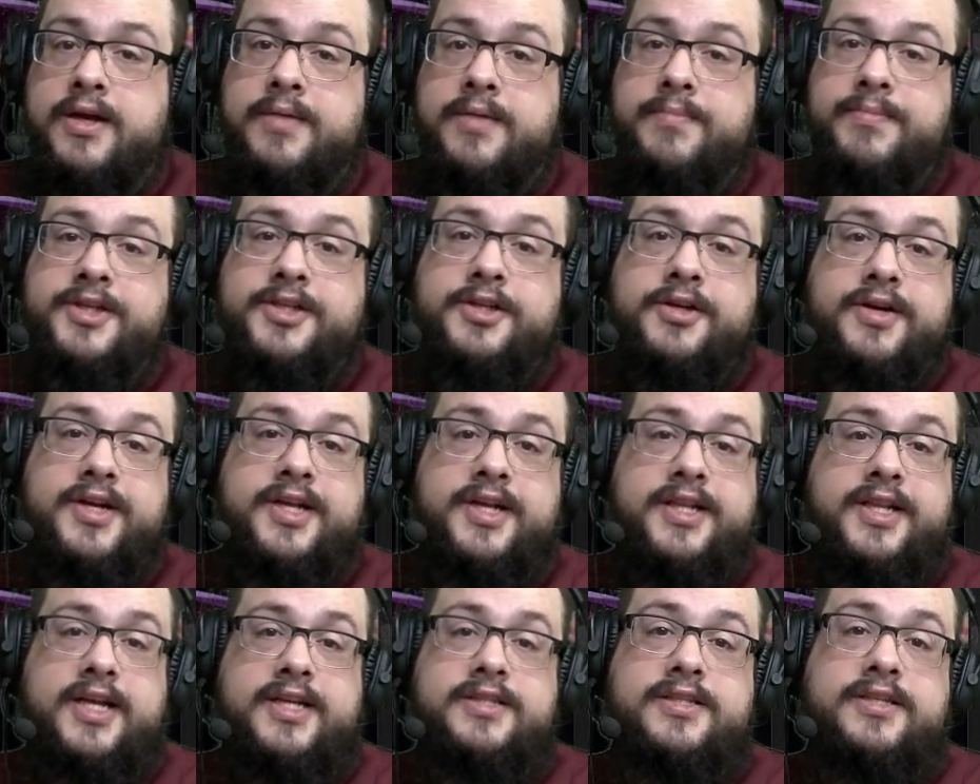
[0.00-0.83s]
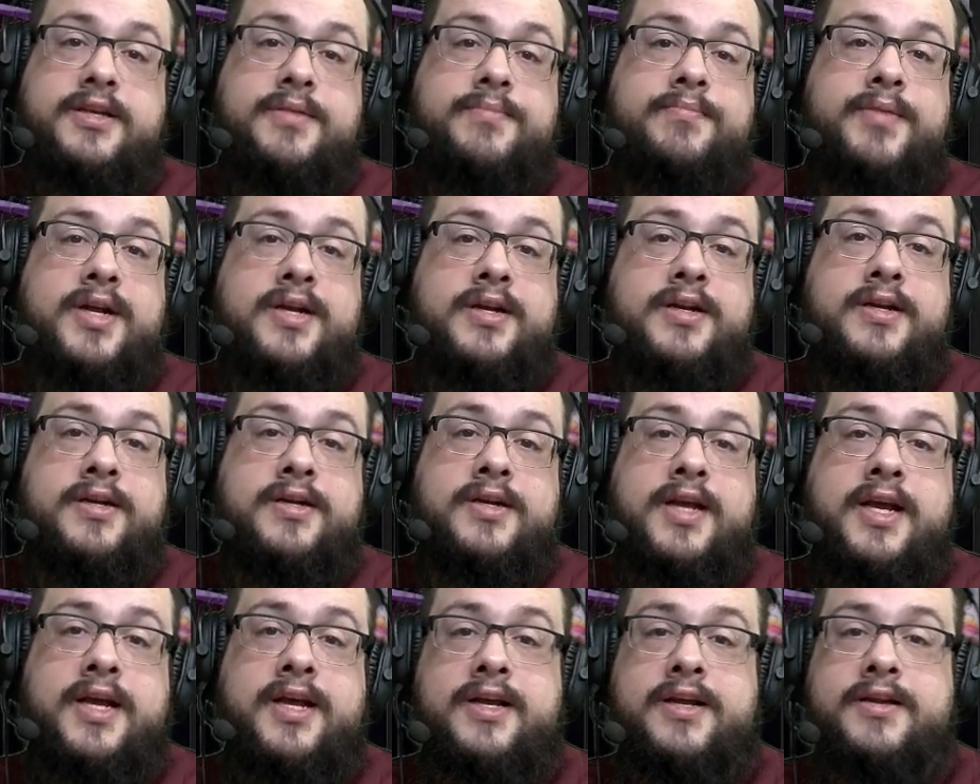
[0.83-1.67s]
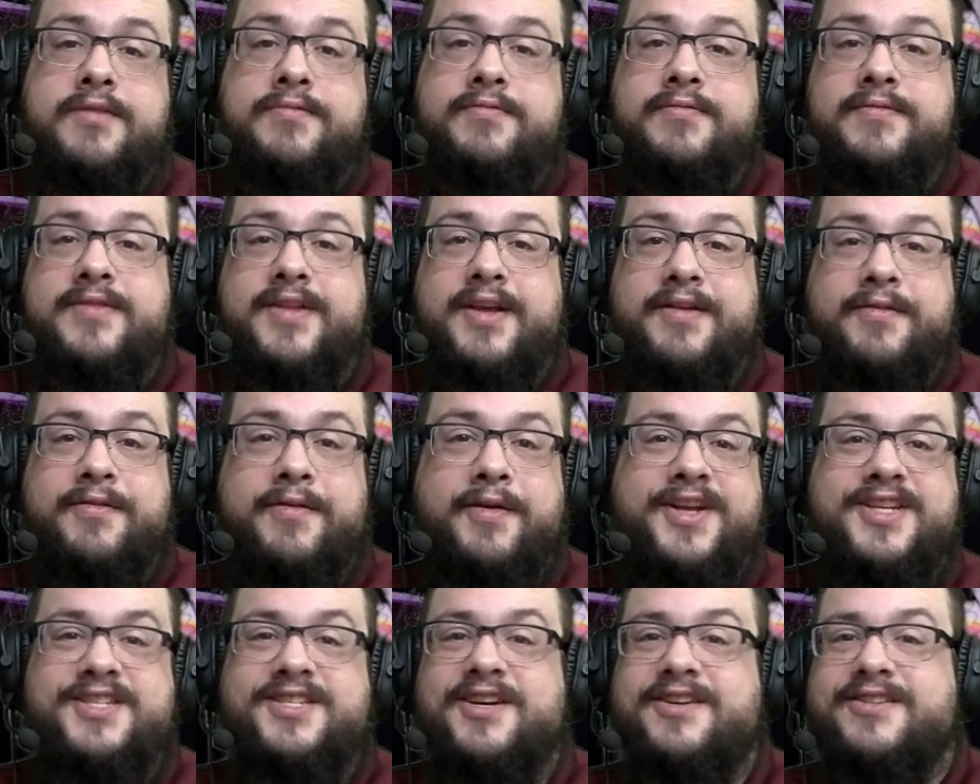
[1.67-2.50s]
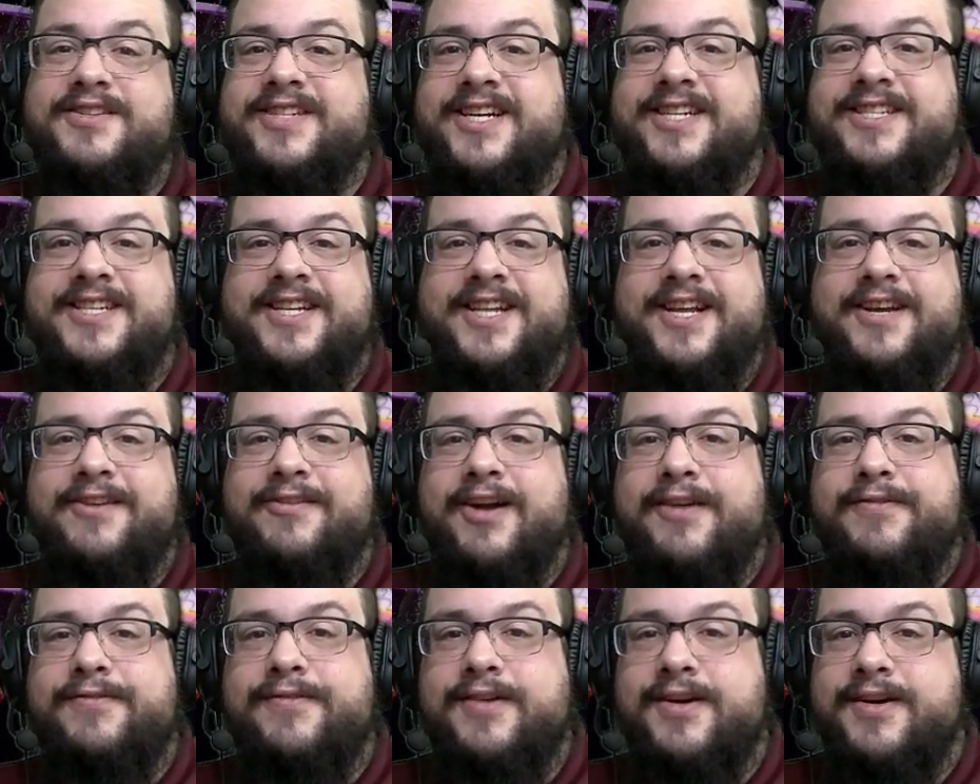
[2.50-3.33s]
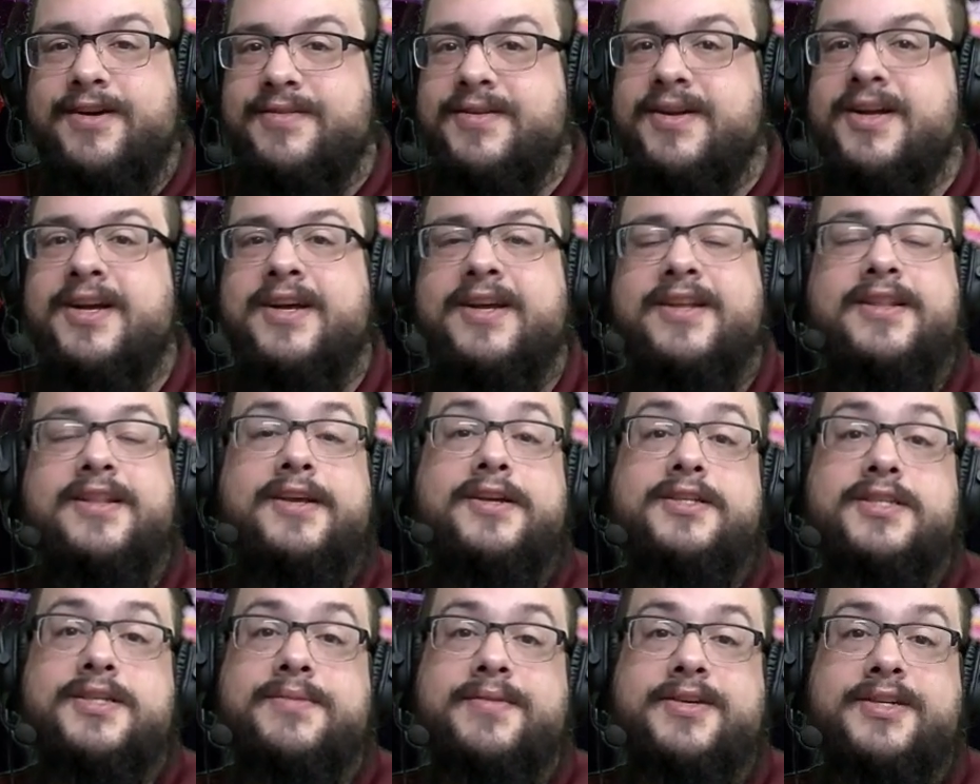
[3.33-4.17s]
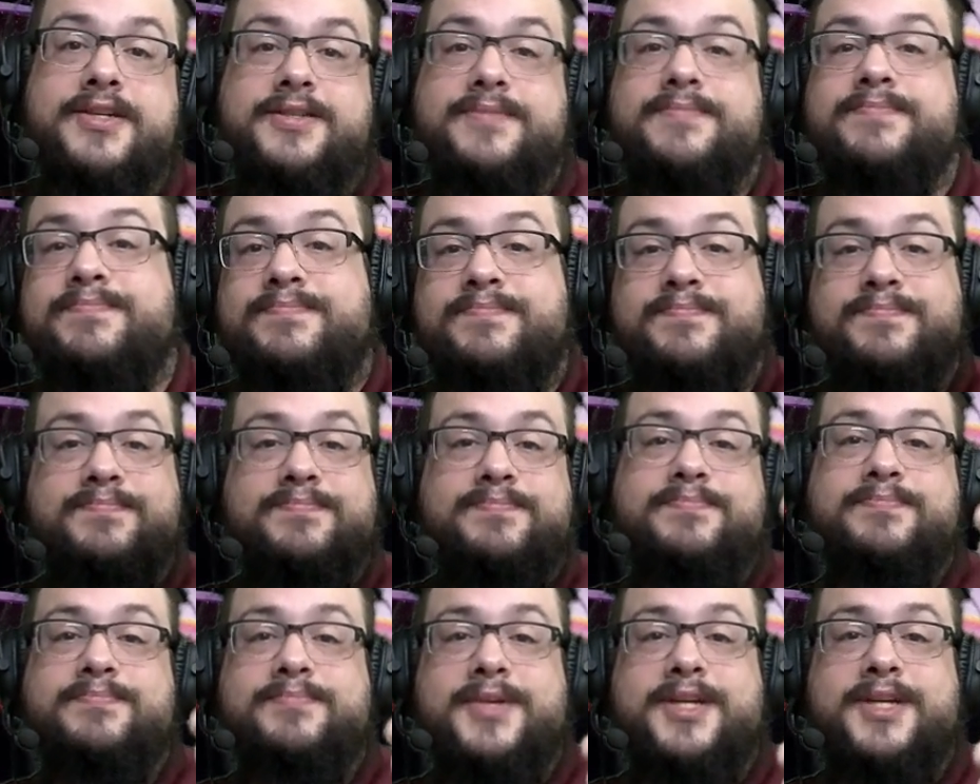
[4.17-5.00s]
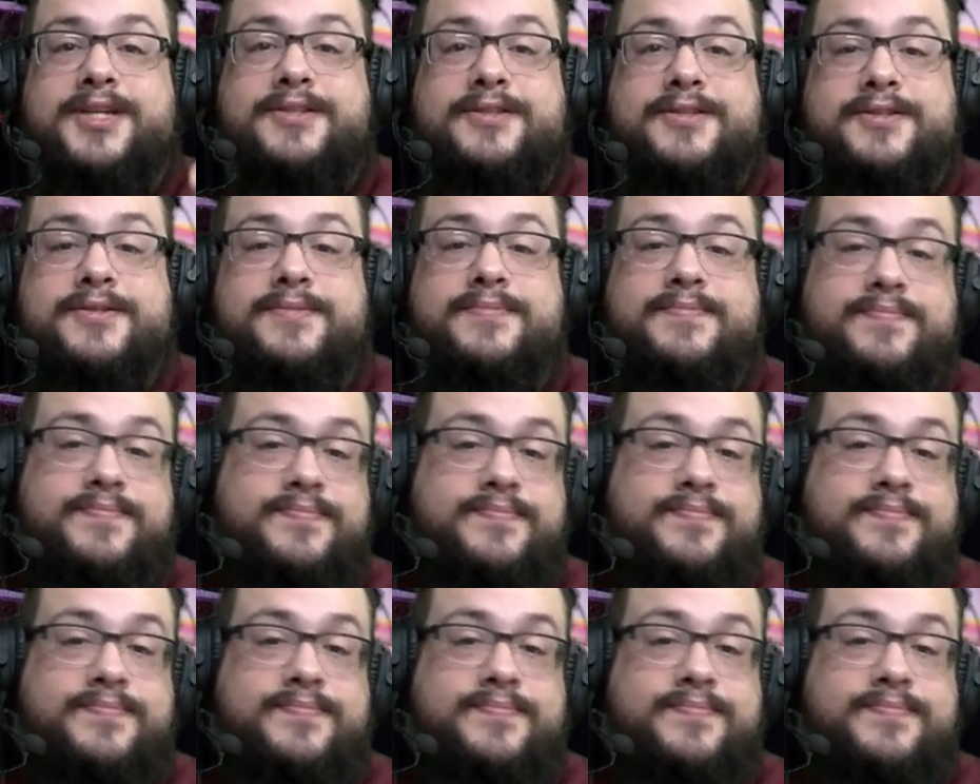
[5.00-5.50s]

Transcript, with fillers: be sure to hit that sub button, and that way we can start changing that graph around. Thank you so much. Peace.